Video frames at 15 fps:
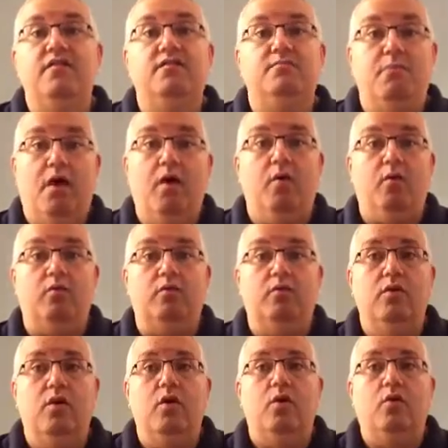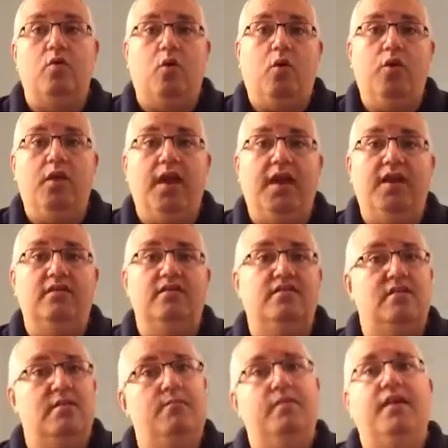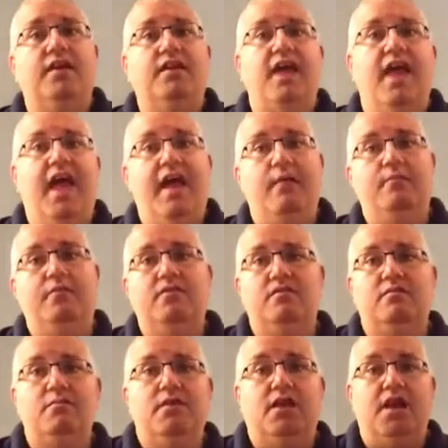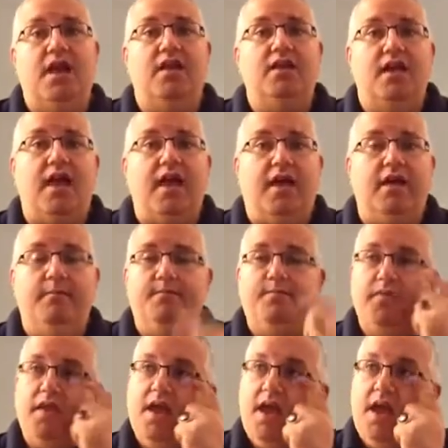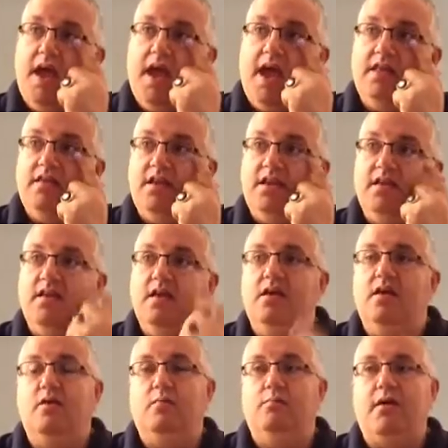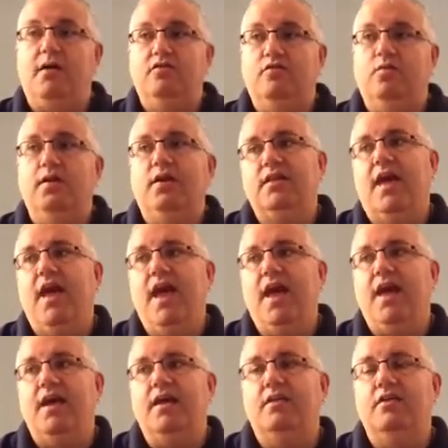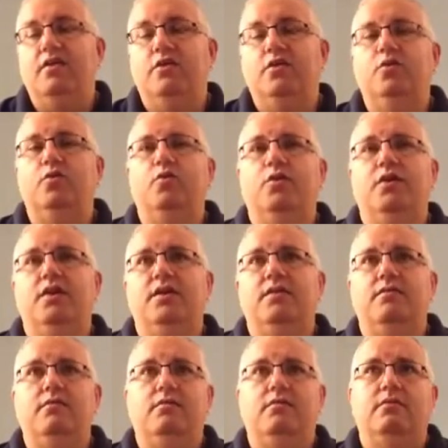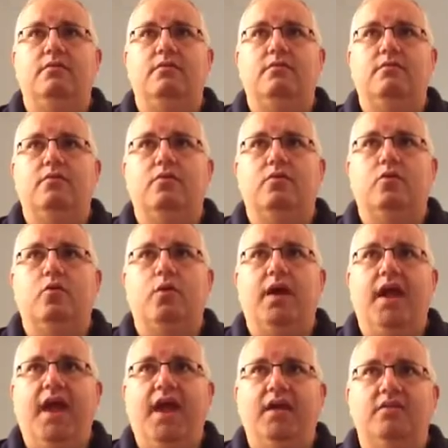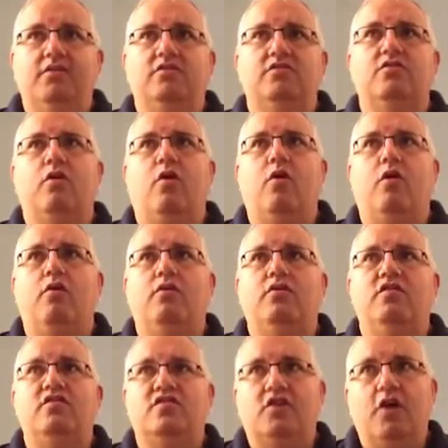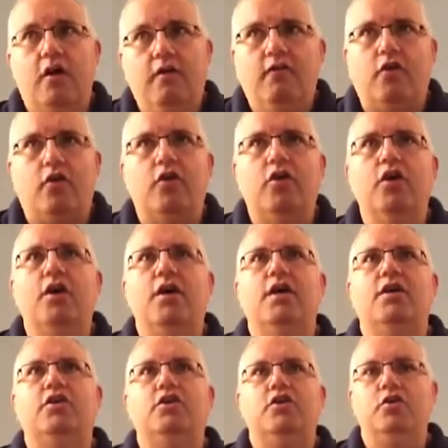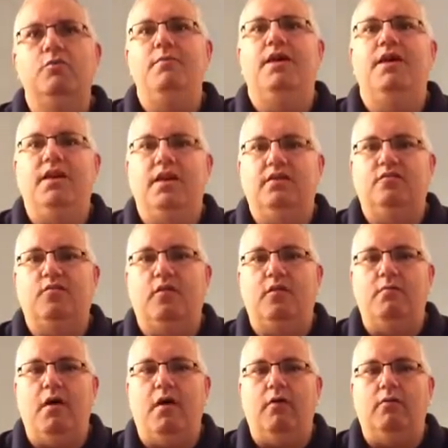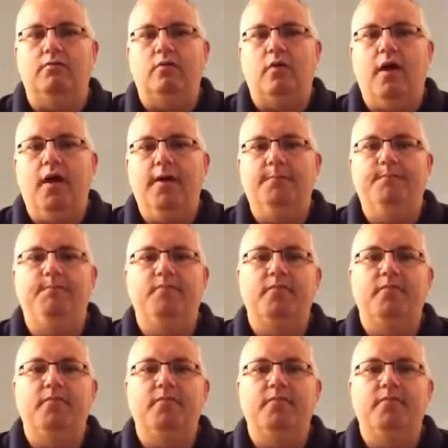this bone correlate to something that happened to me that day? And then by doing that, you can create or discover new meanings for the bone, right?